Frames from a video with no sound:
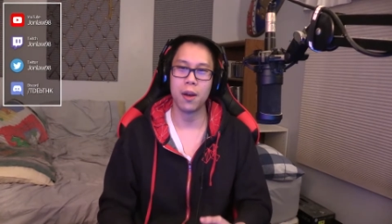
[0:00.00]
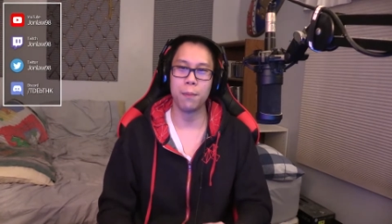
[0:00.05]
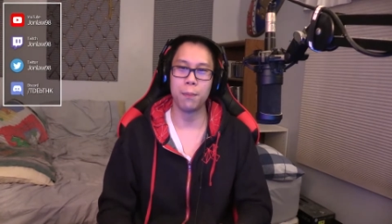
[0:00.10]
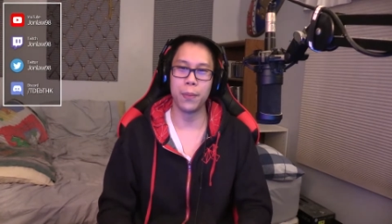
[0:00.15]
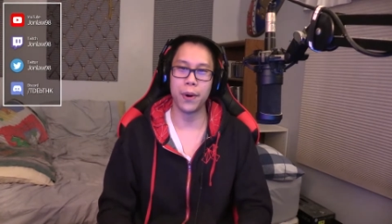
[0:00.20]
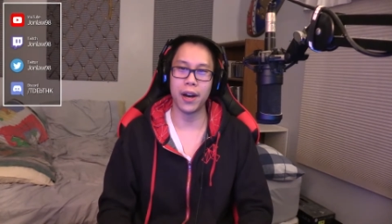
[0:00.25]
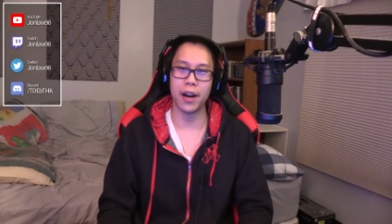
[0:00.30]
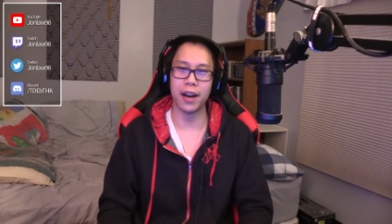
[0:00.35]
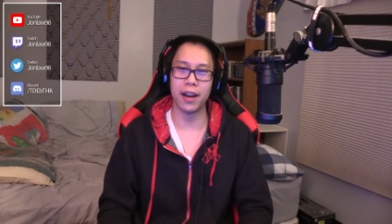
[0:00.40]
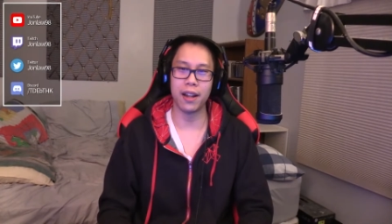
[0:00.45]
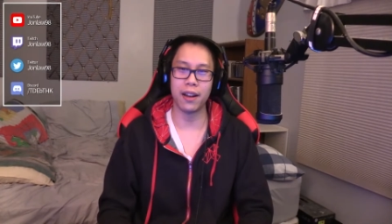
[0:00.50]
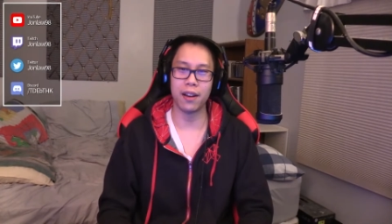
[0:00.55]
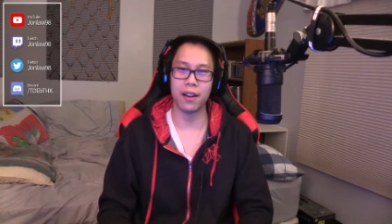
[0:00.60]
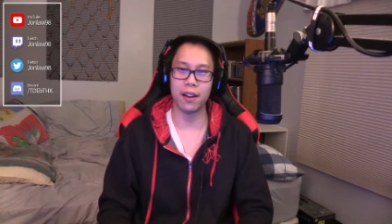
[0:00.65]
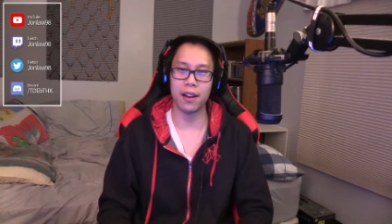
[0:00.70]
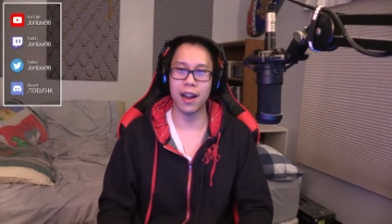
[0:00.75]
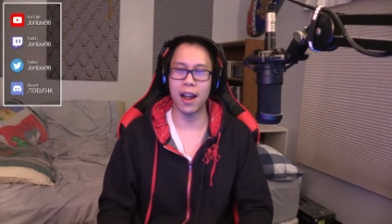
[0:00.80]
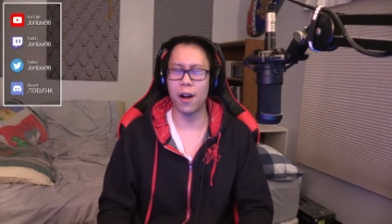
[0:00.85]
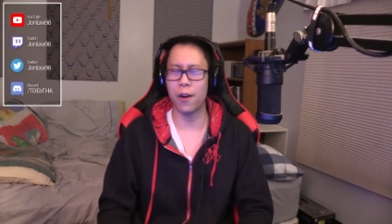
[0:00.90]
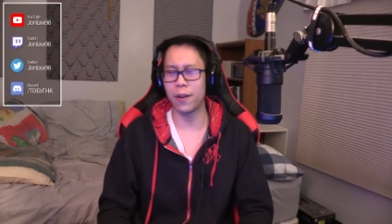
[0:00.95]
But
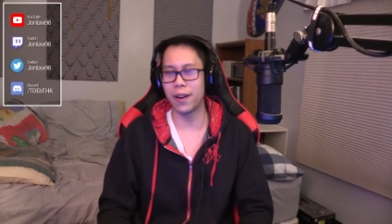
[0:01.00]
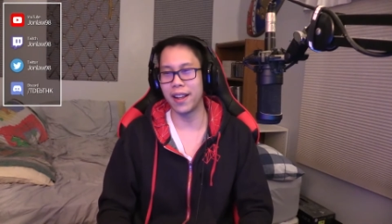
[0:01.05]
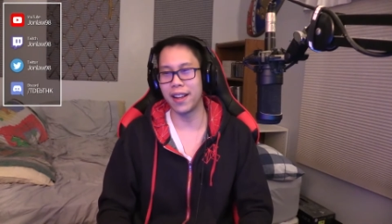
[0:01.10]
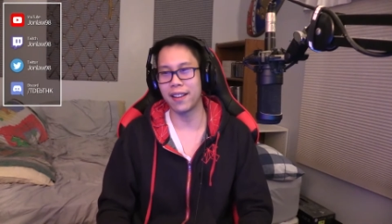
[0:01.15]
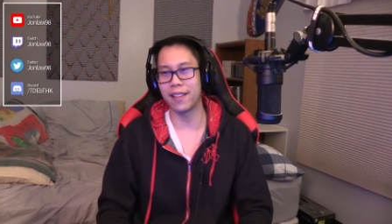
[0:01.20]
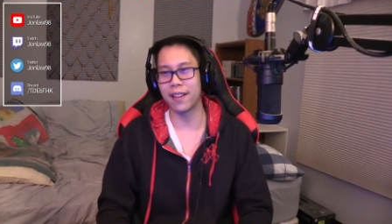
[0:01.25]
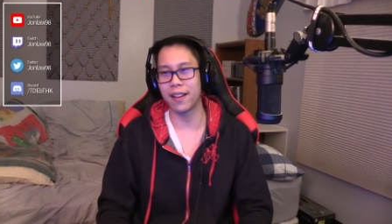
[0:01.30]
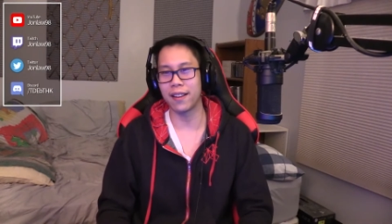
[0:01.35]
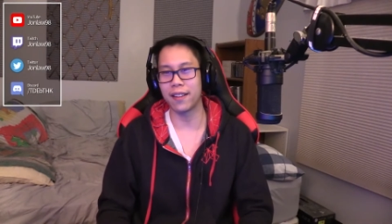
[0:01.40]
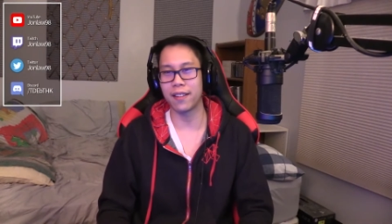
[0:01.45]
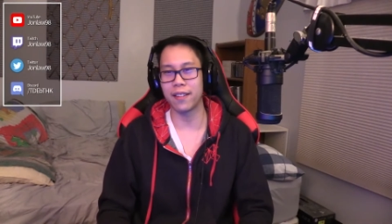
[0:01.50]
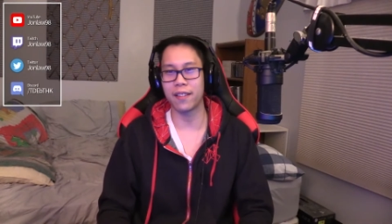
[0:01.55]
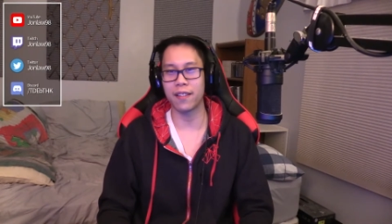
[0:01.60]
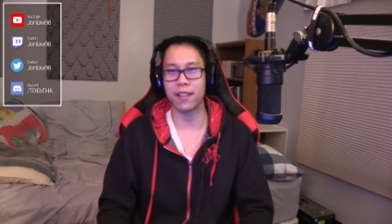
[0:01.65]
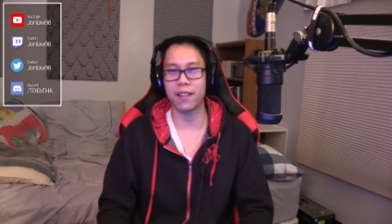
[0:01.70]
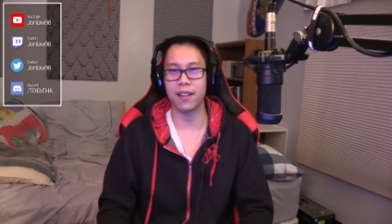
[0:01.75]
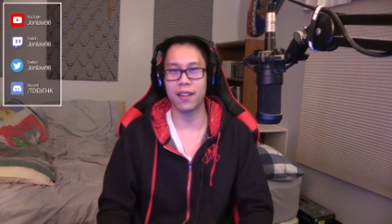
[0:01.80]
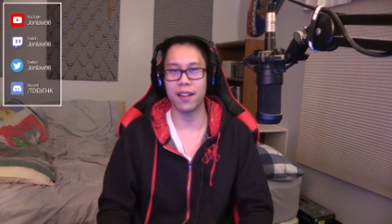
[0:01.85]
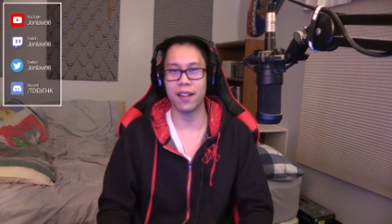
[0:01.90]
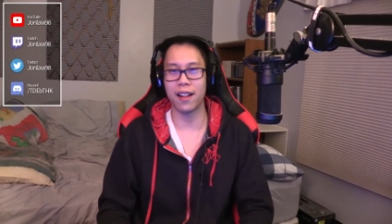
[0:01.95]
nowadays I just
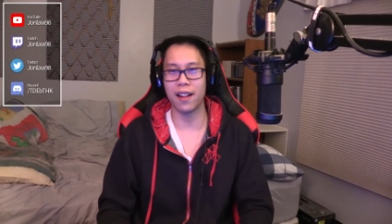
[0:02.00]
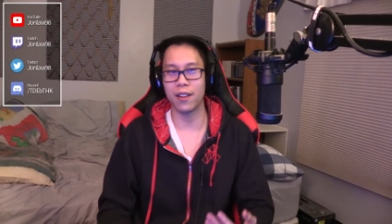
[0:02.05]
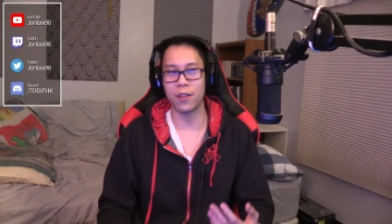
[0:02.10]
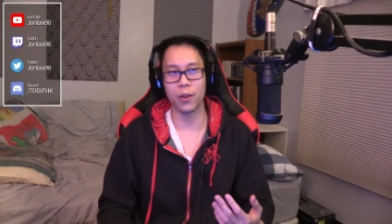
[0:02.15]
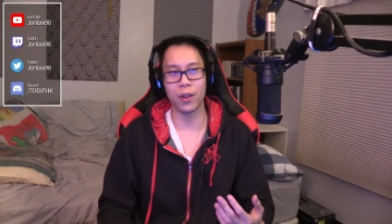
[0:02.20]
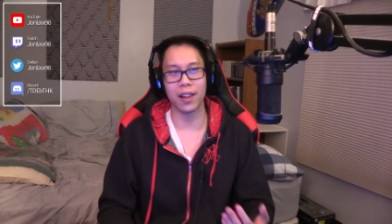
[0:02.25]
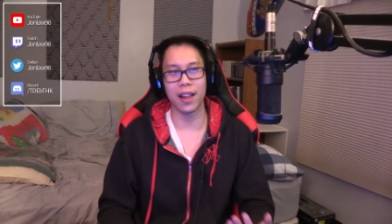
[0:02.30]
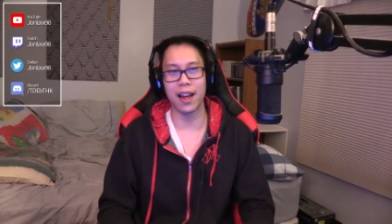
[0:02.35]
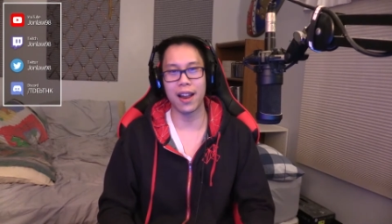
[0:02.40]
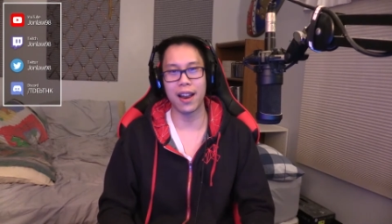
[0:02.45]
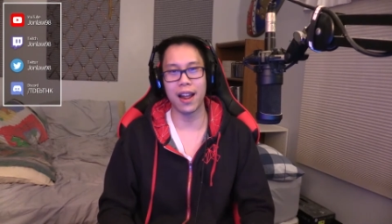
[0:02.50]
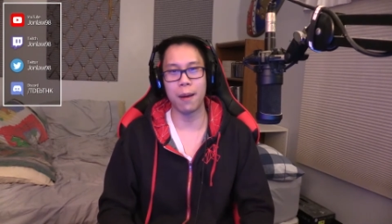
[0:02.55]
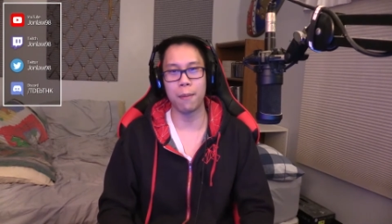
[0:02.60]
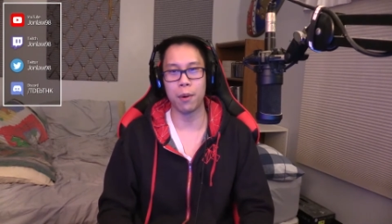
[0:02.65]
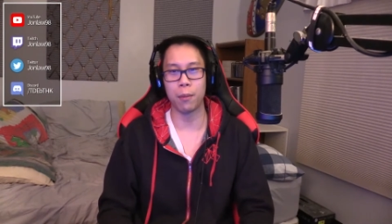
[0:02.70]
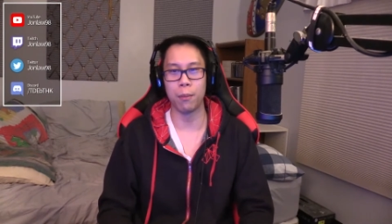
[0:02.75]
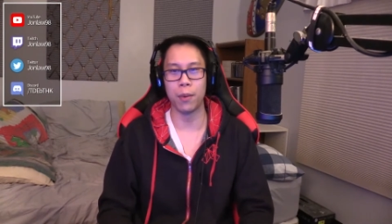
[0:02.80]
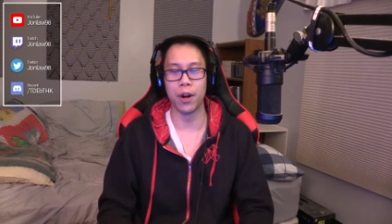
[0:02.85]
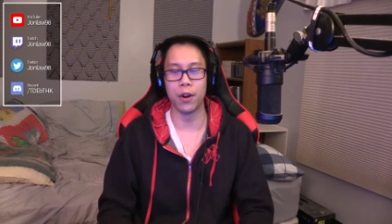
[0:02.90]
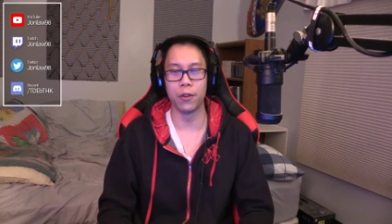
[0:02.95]
do a lot of
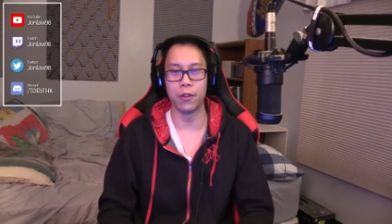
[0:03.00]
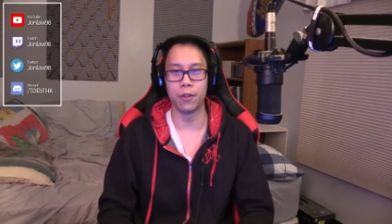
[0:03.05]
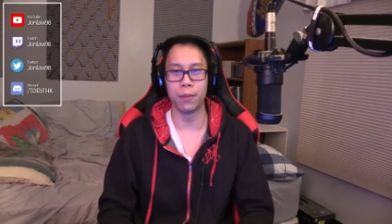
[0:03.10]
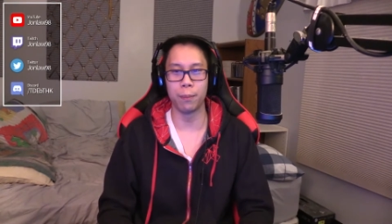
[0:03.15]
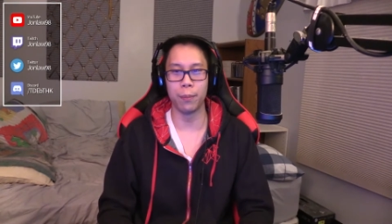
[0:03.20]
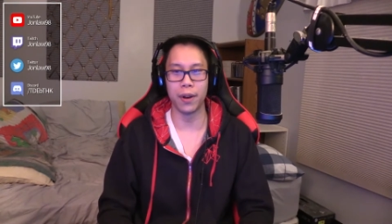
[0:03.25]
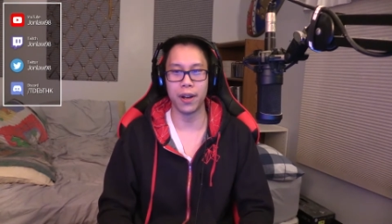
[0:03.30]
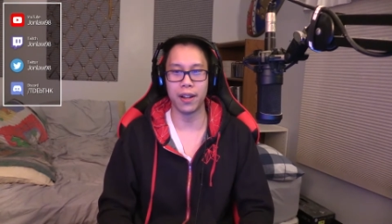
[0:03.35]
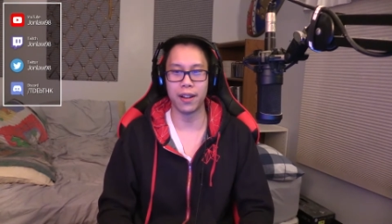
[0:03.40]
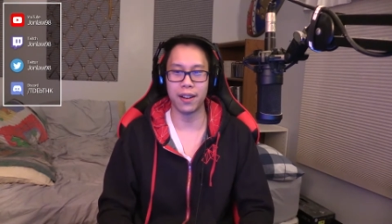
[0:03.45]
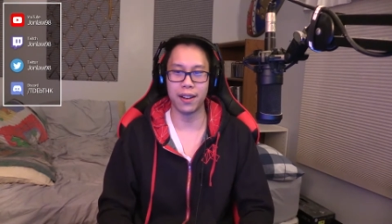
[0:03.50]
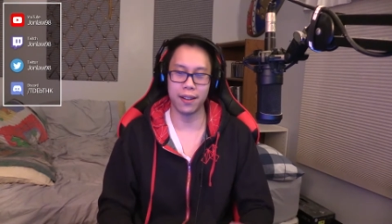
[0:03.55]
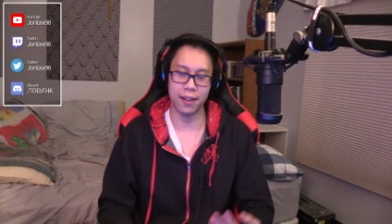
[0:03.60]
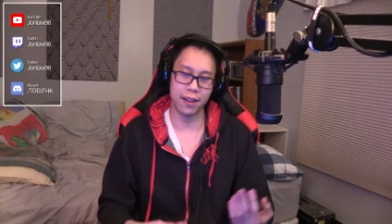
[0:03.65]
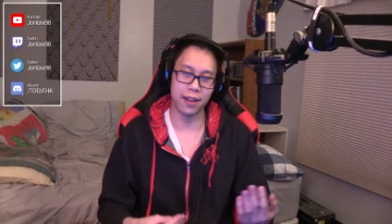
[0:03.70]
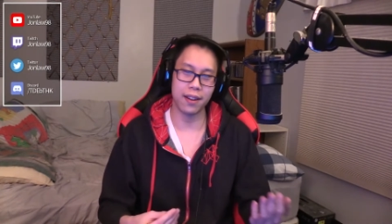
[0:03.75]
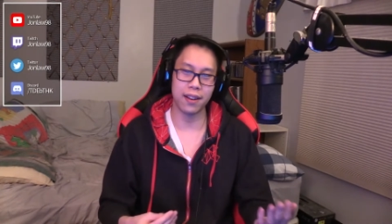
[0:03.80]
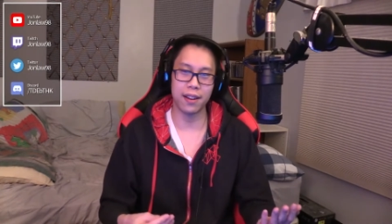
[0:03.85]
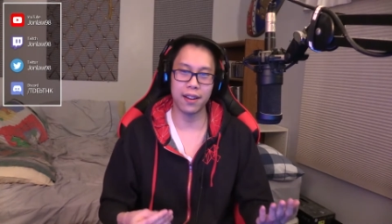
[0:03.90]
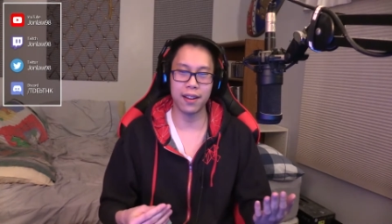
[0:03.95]
MMOs. But,
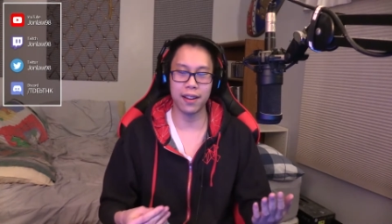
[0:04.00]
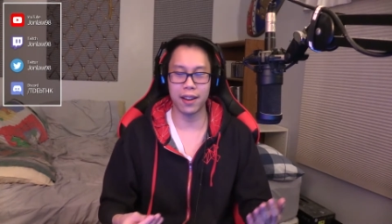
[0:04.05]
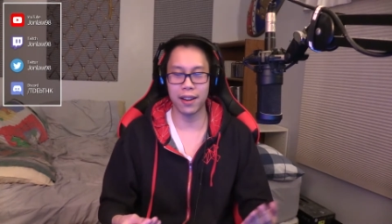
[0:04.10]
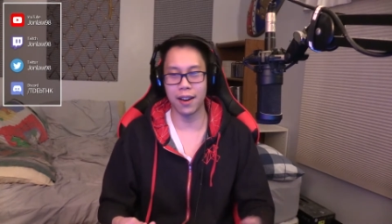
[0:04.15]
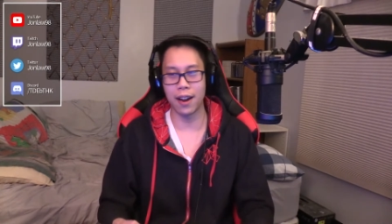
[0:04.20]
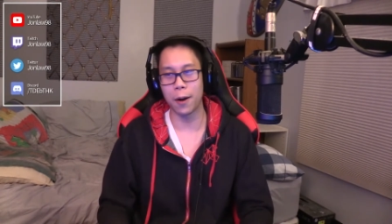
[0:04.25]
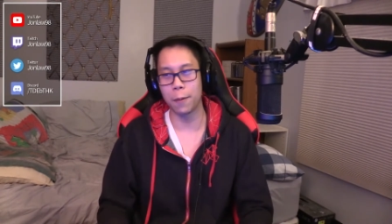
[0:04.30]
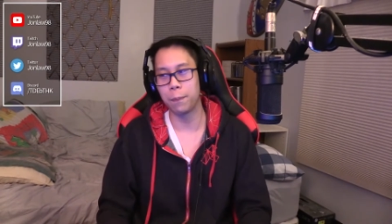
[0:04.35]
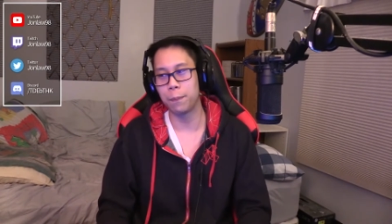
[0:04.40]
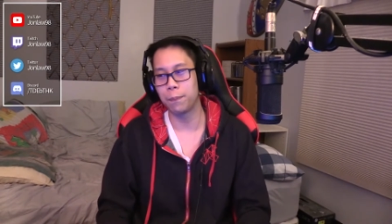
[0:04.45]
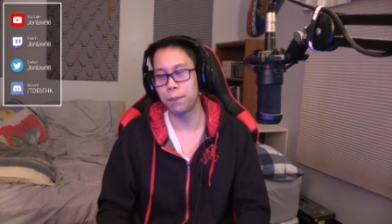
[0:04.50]
you know,